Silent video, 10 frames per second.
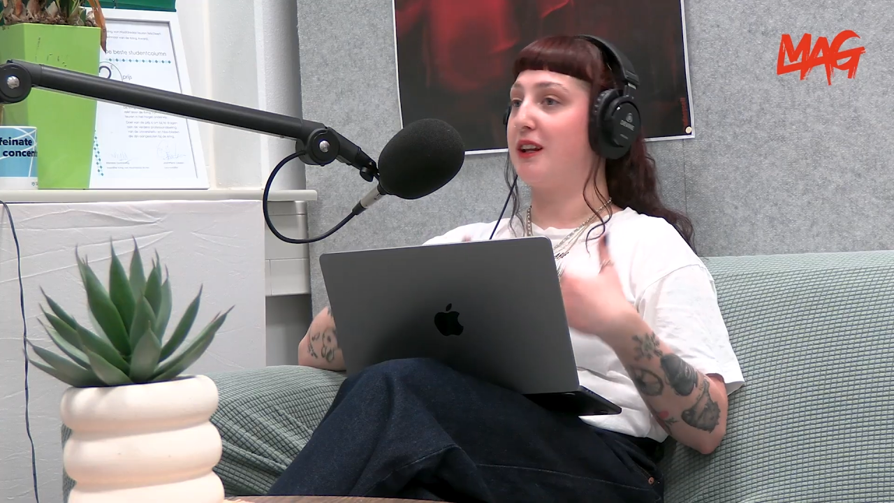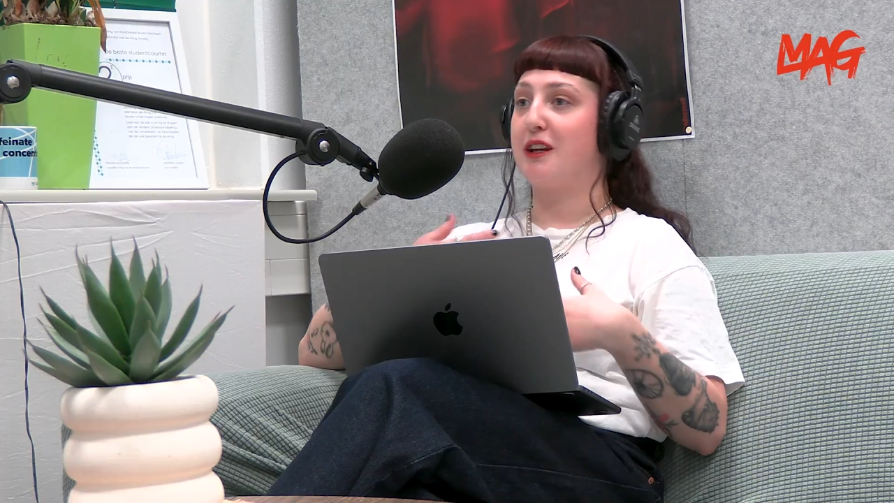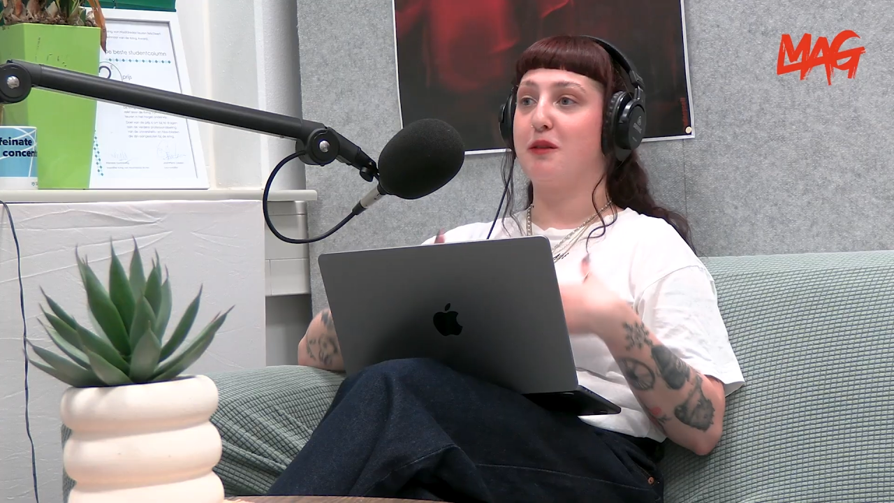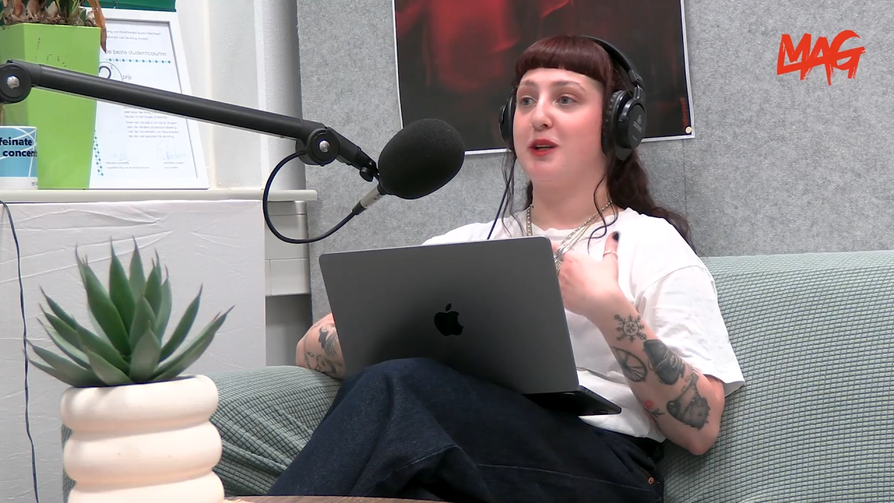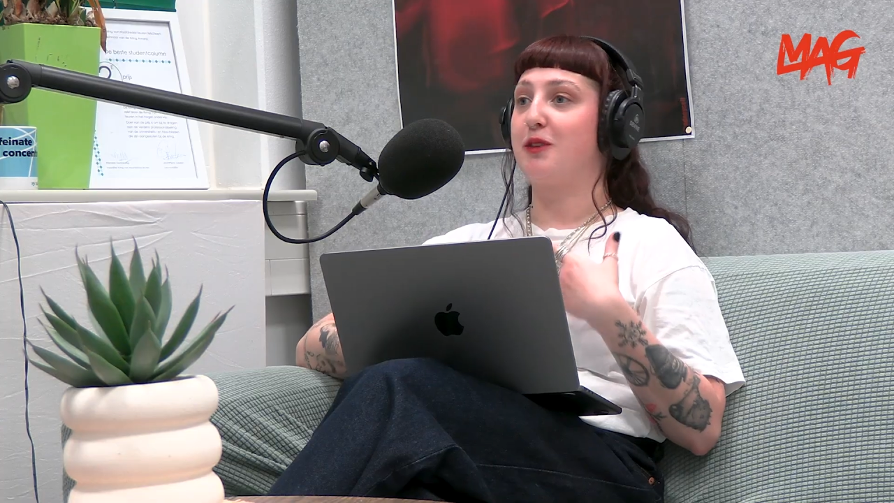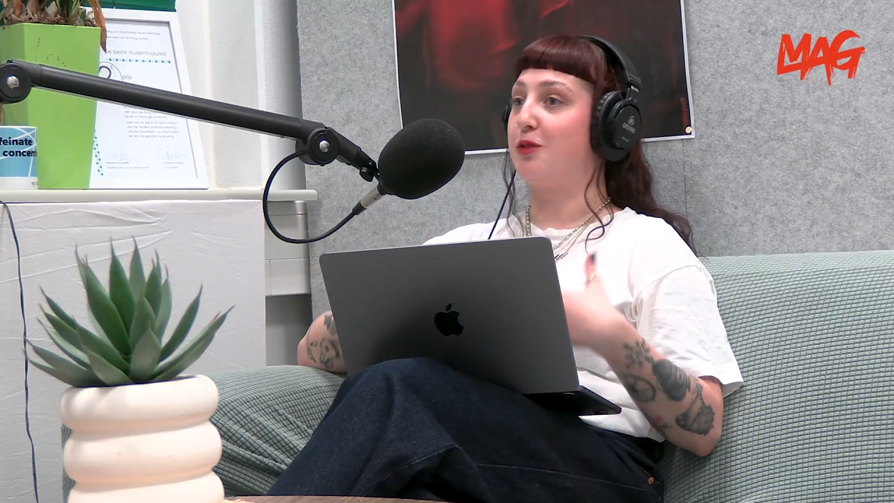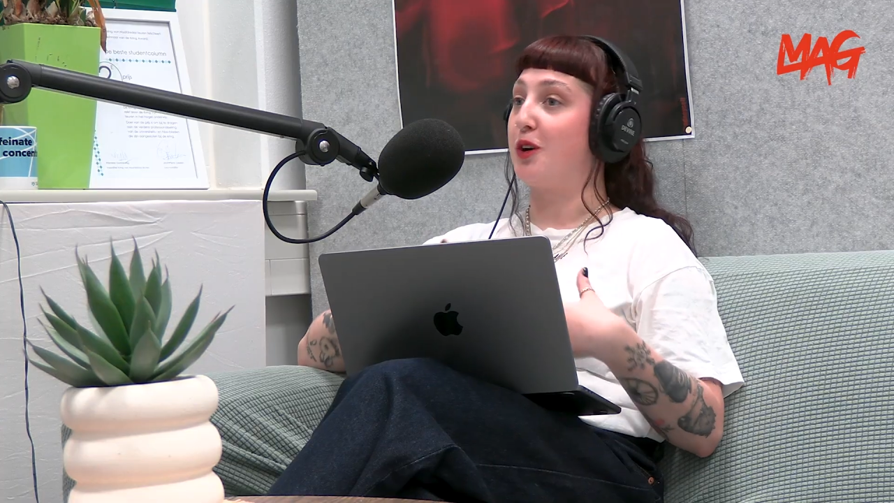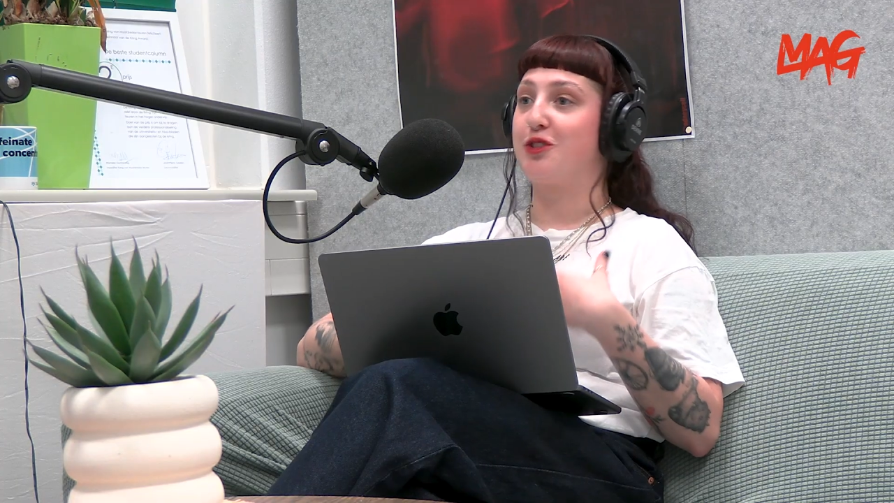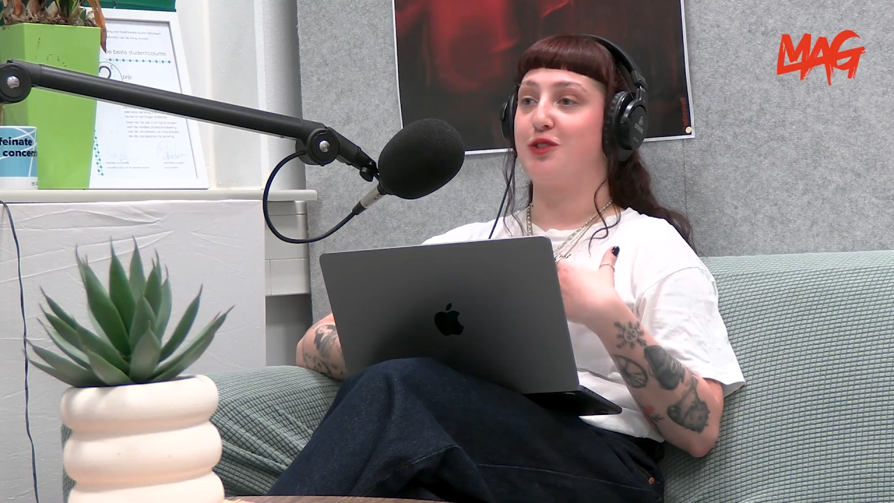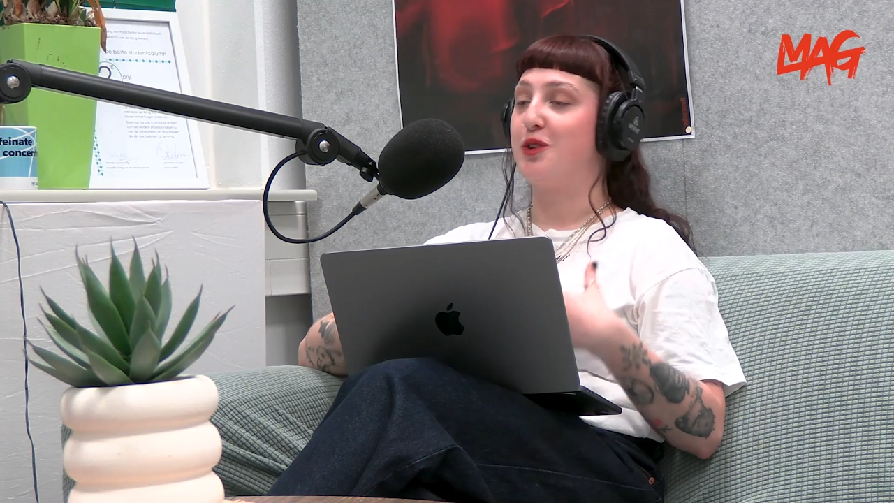a little bit of
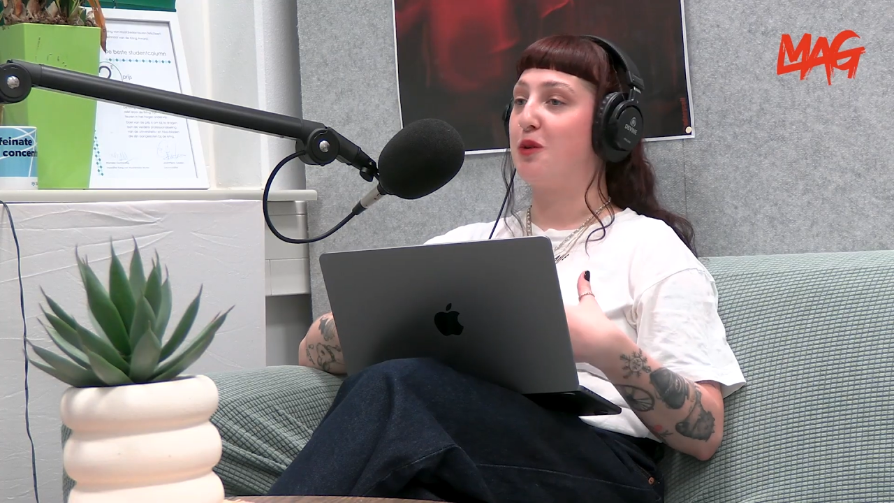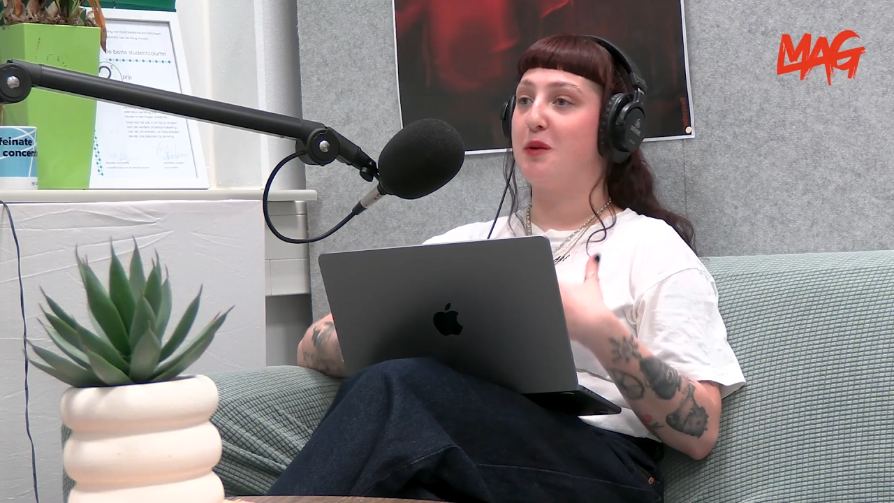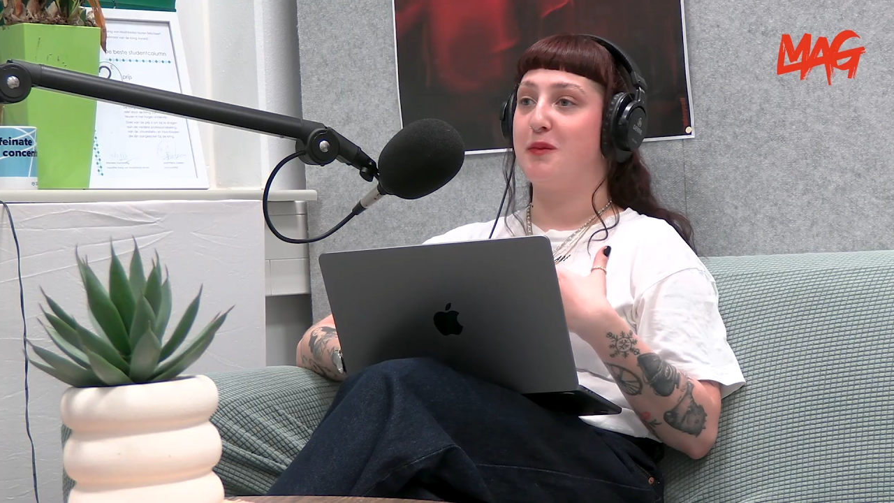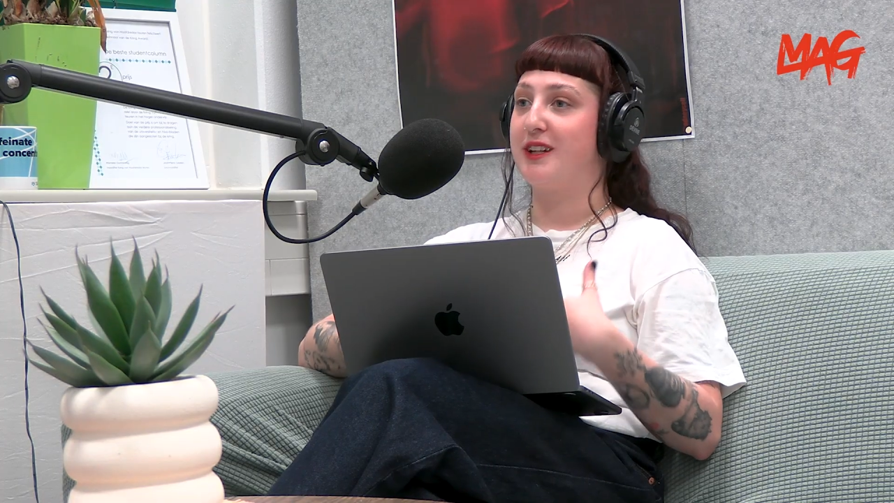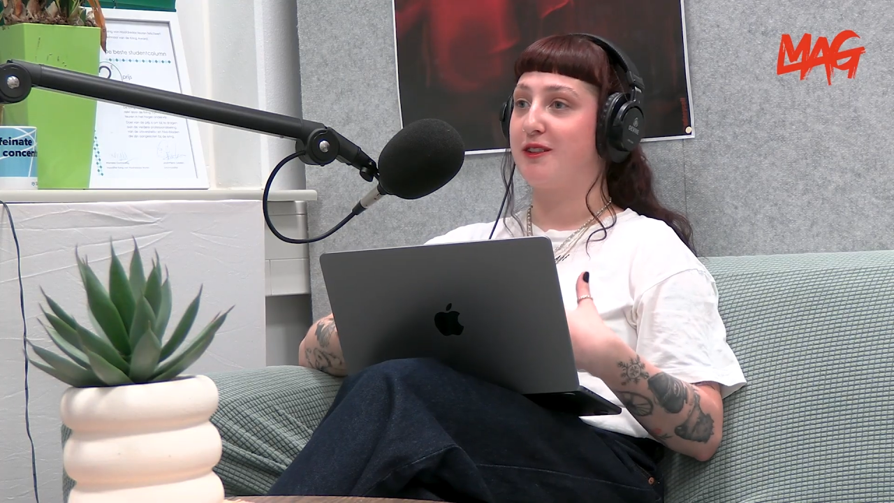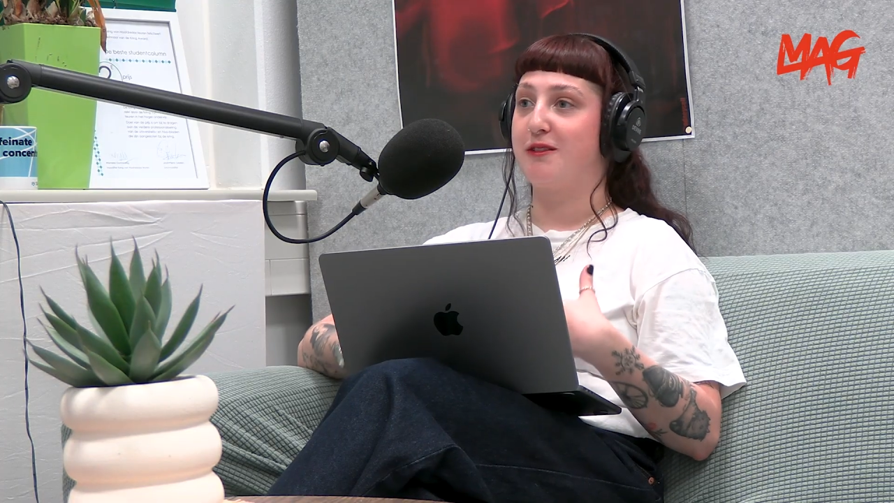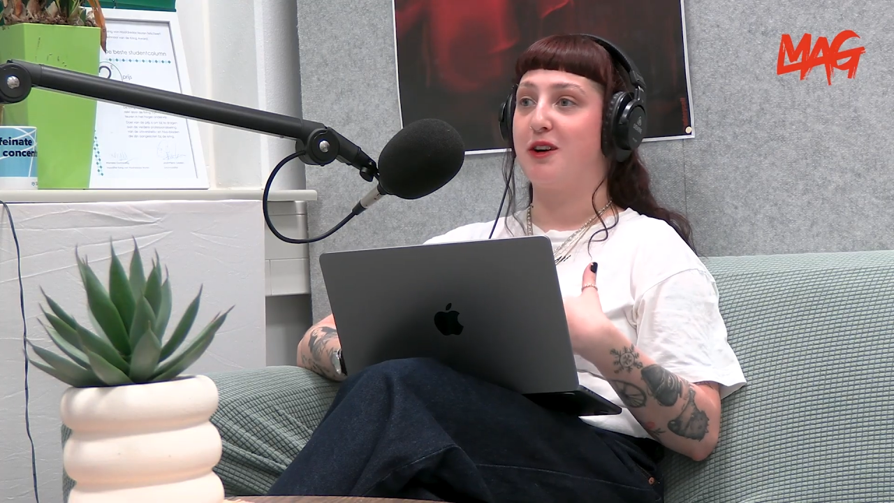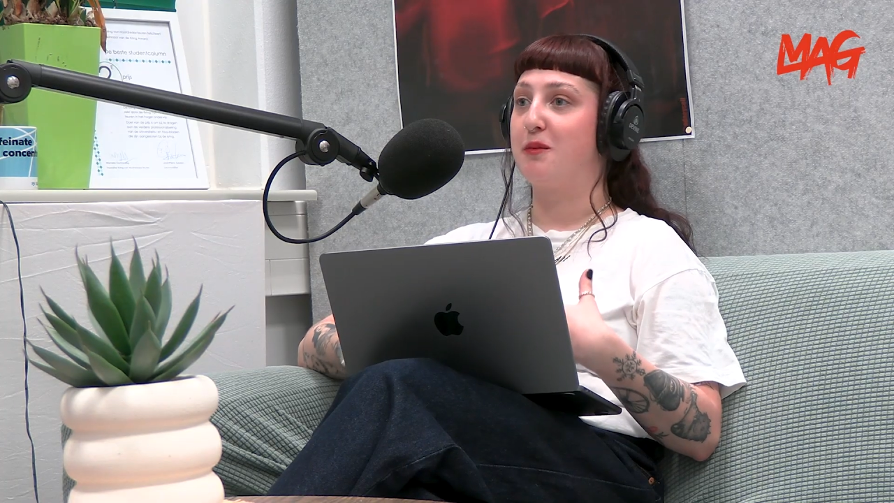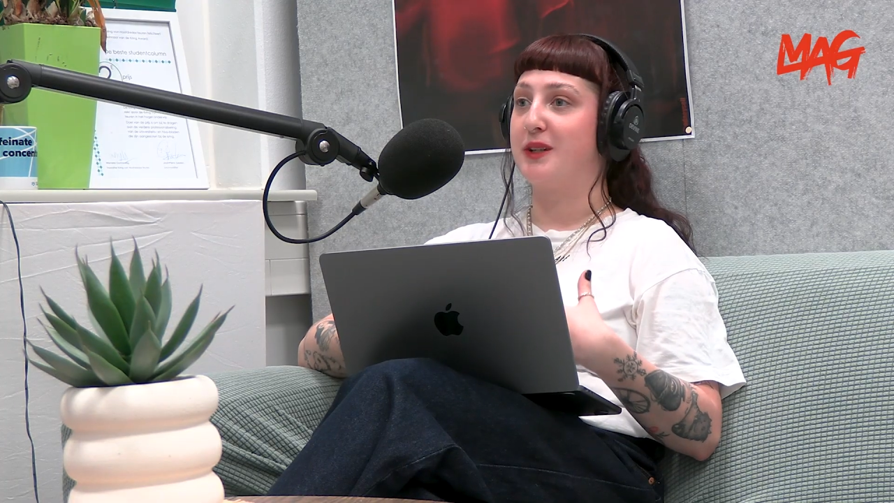rush of dopamine as well,